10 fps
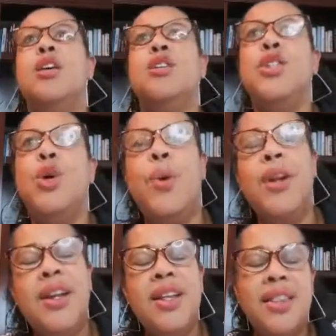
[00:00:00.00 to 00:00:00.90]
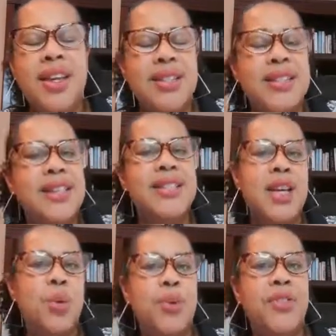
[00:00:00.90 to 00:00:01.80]
So one of the things I
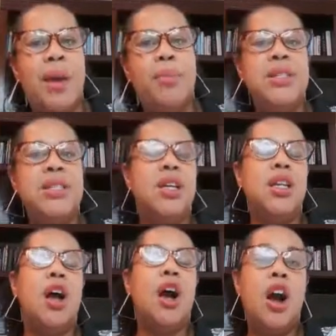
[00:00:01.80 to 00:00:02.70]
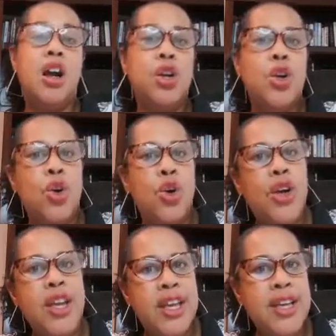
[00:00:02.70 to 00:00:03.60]
did with that particular
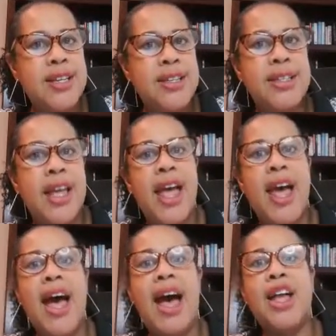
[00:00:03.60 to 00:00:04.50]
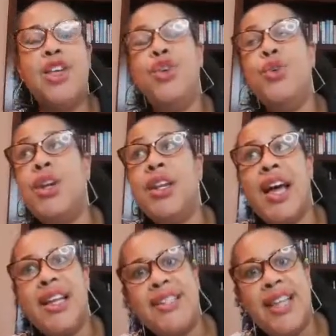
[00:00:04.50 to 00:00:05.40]
article is I
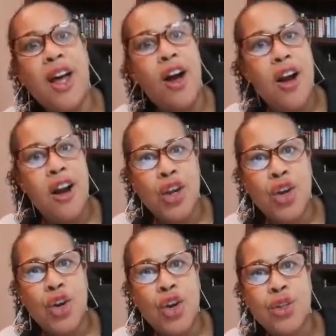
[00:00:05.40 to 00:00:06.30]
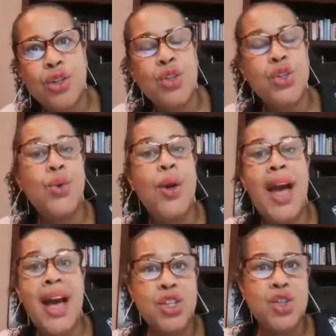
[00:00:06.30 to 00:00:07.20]
utilized that article to
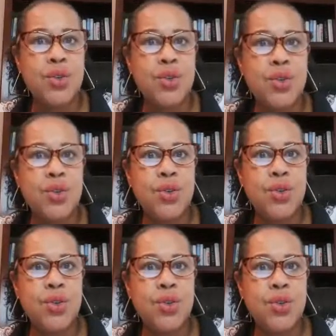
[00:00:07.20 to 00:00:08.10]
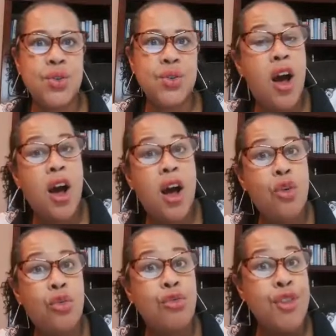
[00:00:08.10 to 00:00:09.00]
actually
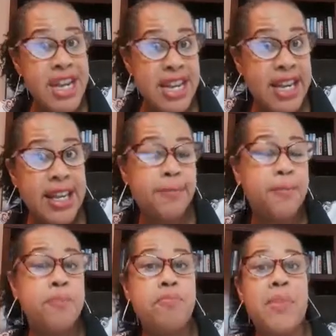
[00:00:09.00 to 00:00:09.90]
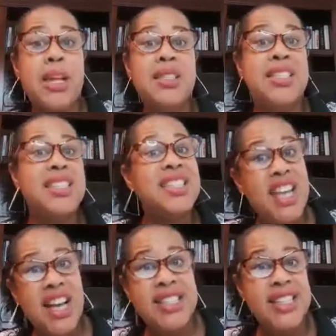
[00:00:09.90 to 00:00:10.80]
read it,
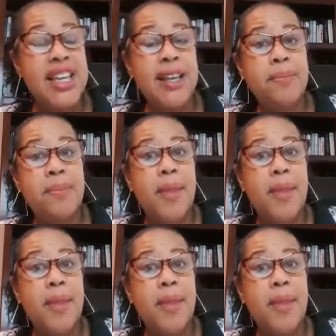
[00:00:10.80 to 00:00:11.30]
discuss it,